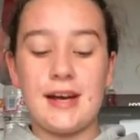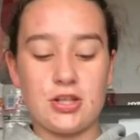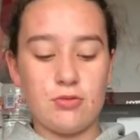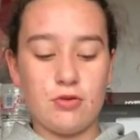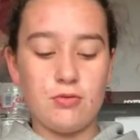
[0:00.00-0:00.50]

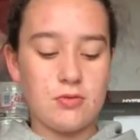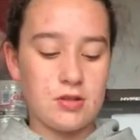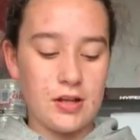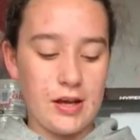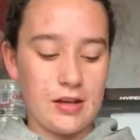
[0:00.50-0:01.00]
actually
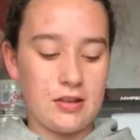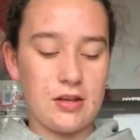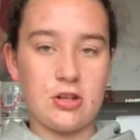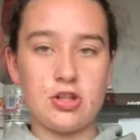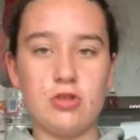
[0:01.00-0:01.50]
ruins like
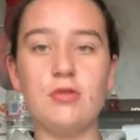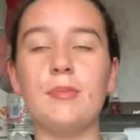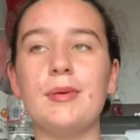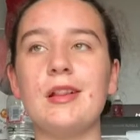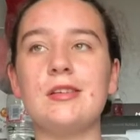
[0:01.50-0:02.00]
their shooting
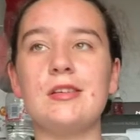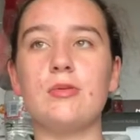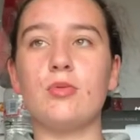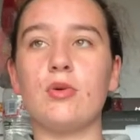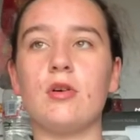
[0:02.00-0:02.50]
ability
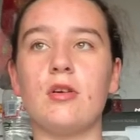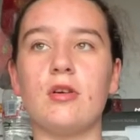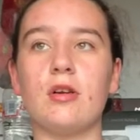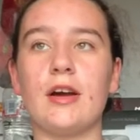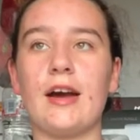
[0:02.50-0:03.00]

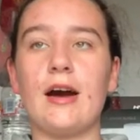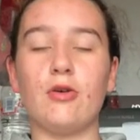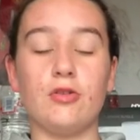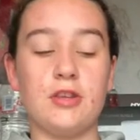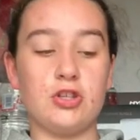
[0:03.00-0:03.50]
or like how
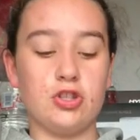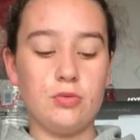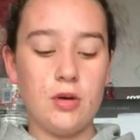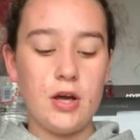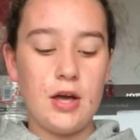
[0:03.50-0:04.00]
good they
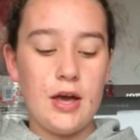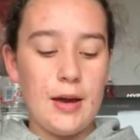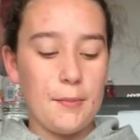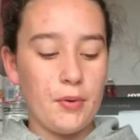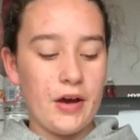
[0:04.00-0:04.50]
shoot.
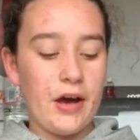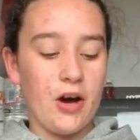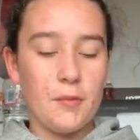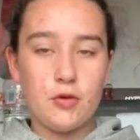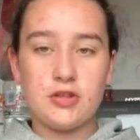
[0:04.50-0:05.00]
But
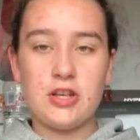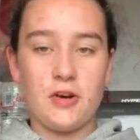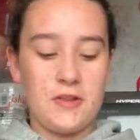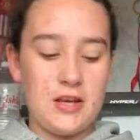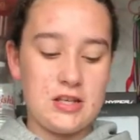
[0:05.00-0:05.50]
I mostly
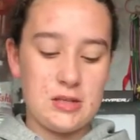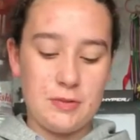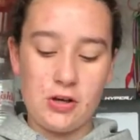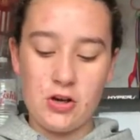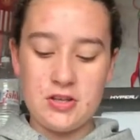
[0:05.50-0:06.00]
got this is
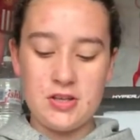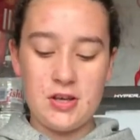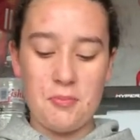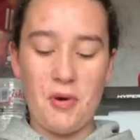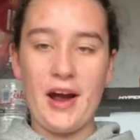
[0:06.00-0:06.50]
because
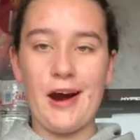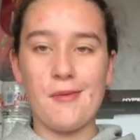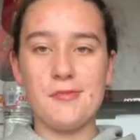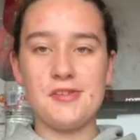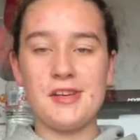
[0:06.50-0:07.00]
my
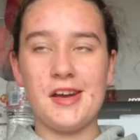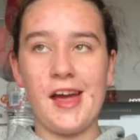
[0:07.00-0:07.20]
arms